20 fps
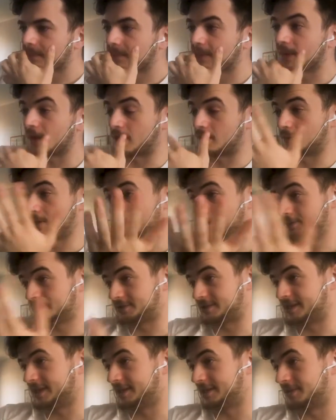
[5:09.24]
Oh well,
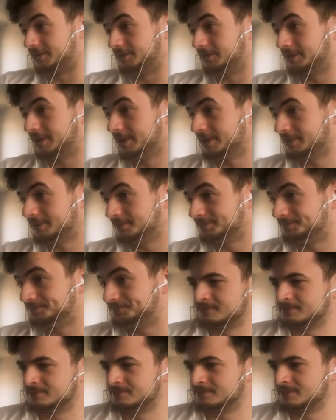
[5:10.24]
just kick the door down.
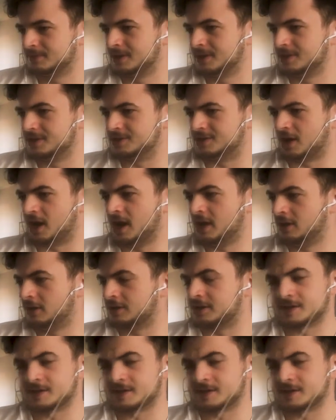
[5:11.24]
Dialogue